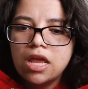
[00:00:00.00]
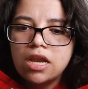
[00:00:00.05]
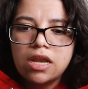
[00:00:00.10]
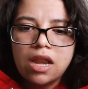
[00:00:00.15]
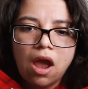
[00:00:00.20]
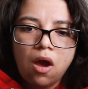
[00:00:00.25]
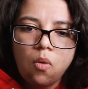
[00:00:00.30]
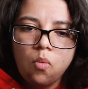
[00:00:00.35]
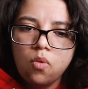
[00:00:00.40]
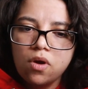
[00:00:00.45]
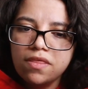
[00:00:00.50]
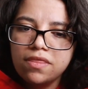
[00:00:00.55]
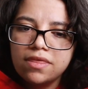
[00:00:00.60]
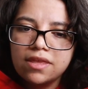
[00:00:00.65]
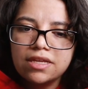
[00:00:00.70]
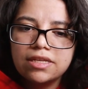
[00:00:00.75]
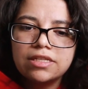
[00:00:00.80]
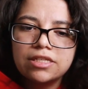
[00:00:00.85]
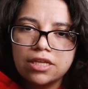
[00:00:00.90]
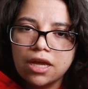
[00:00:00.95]
Now, with
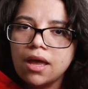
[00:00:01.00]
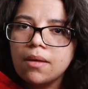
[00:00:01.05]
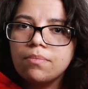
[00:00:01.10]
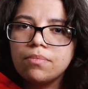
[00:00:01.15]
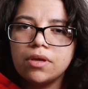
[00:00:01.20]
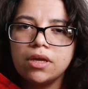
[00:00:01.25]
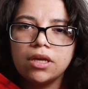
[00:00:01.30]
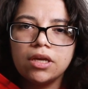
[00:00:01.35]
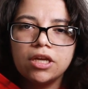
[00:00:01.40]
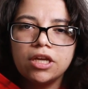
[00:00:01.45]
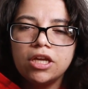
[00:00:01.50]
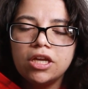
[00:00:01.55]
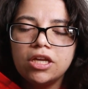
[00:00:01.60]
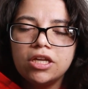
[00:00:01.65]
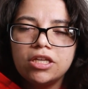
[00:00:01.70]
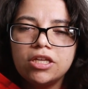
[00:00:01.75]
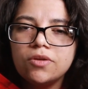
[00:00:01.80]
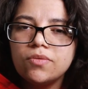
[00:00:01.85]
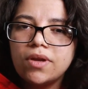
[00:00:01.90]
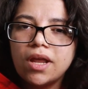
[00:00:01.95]
this topic,
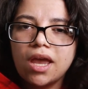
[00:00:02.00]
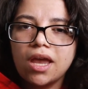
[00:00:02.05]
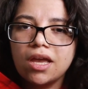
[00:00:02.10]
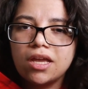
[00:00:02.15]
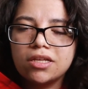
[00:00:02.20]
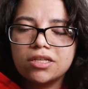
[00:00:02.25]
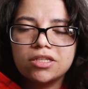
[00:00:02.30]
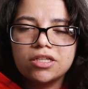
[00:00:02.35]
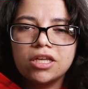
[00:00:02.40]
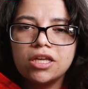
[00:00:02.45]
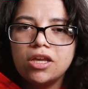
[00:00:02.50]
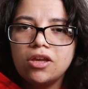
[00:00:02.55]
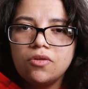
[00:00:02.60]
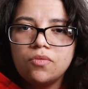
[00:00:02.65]
you would ask,